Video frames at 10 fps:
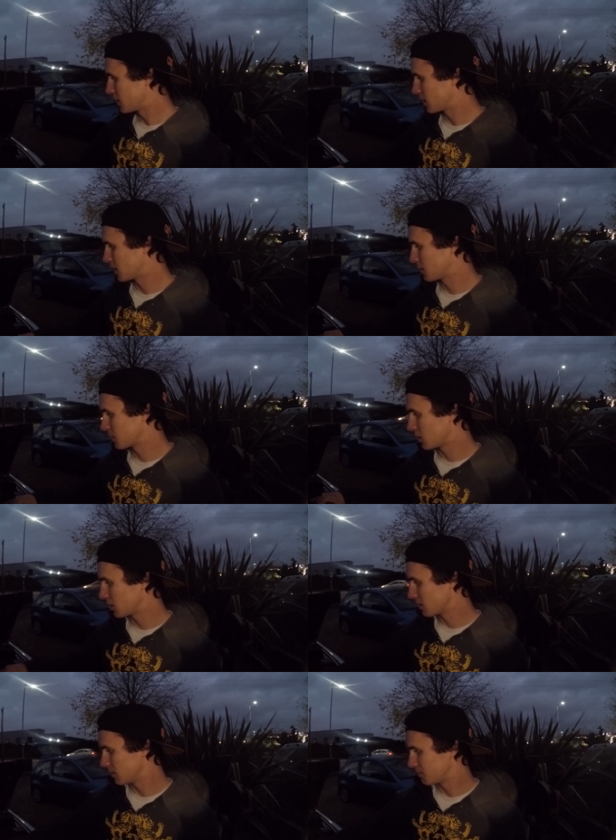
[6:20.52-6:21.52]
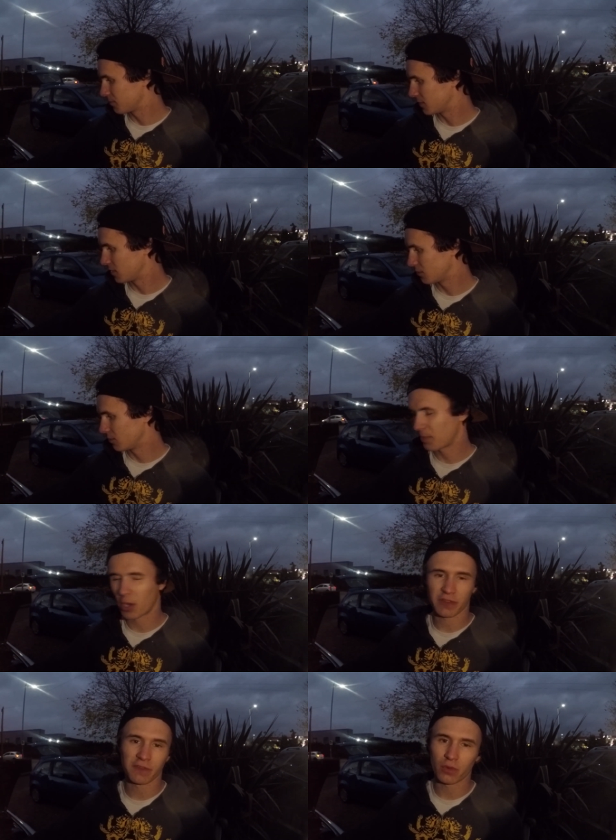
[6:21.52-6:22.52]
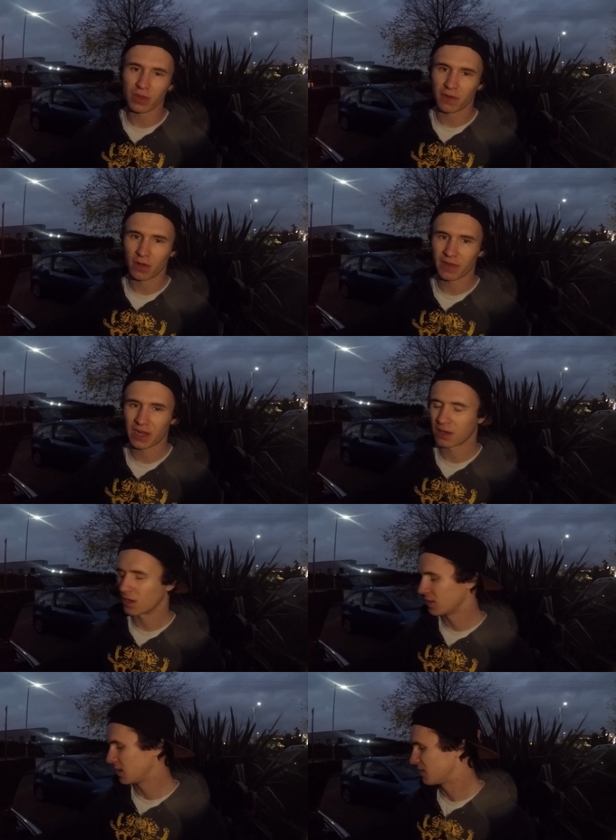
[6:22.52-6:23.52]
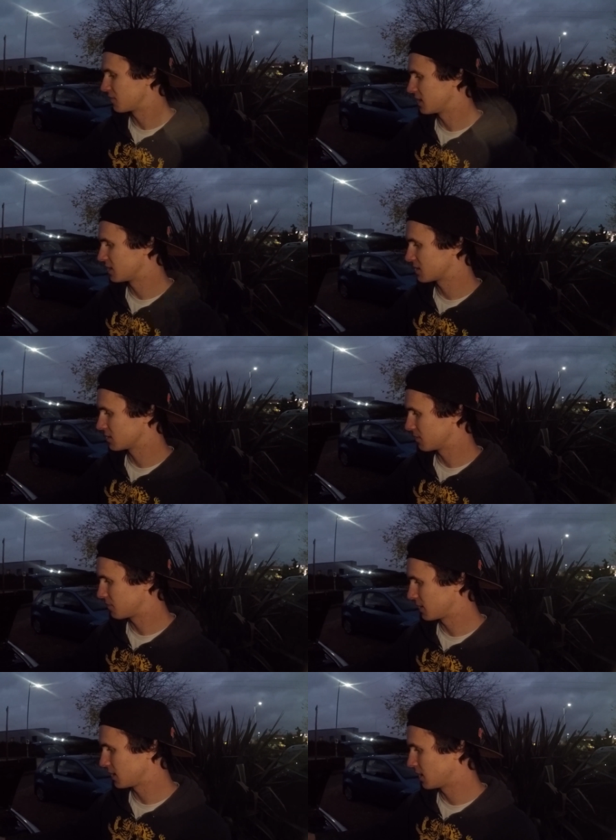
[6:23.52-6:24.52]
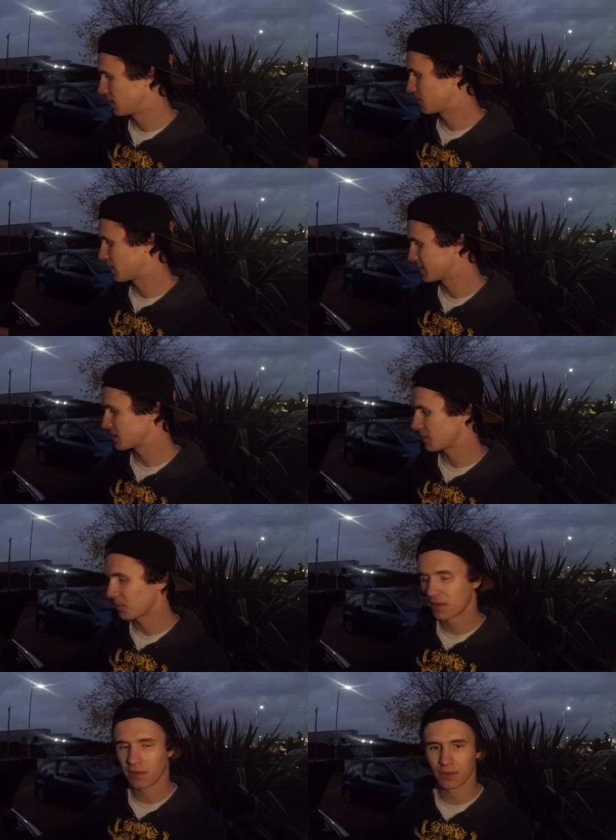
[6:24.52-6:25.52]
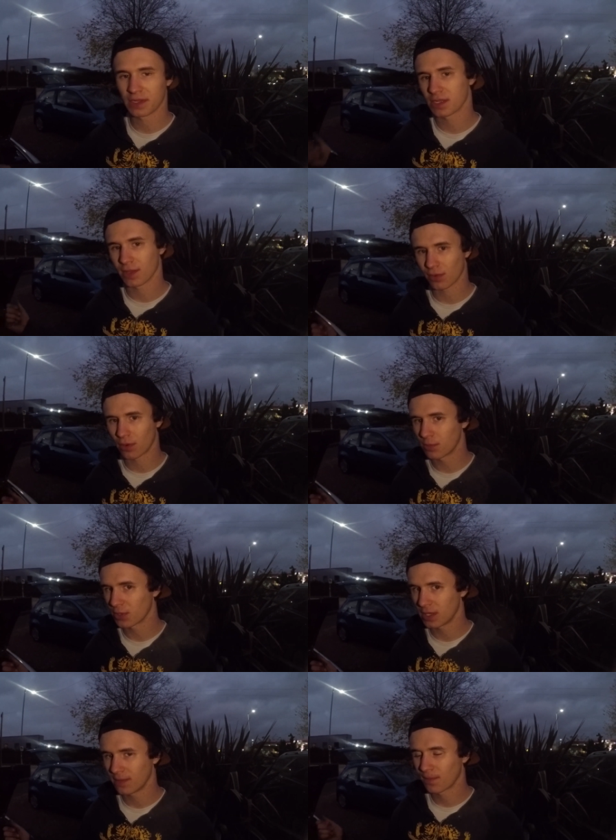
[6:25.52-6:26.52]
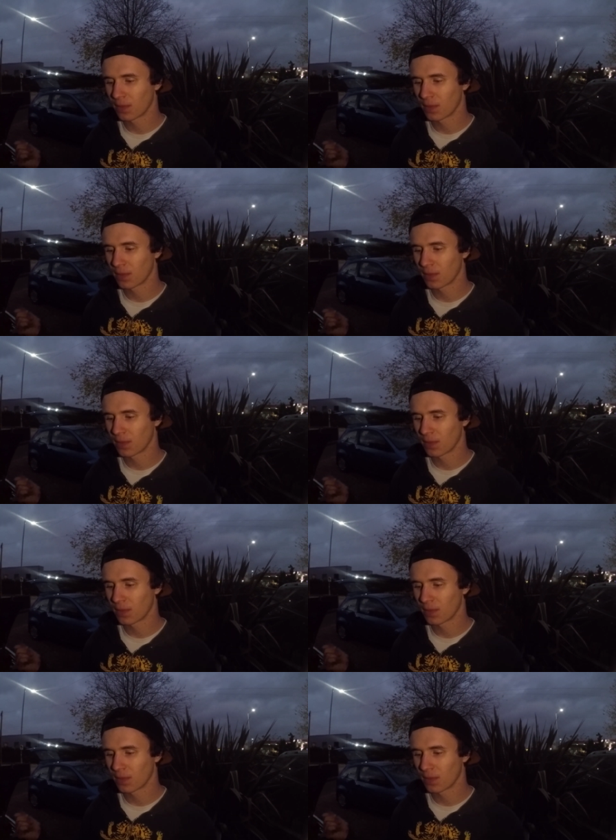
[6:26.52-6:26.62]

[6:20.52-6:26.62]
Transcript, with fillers: Uh, we've got a, we're buying a 45 and a 90 for the in, for the intake manifold into the throttle body.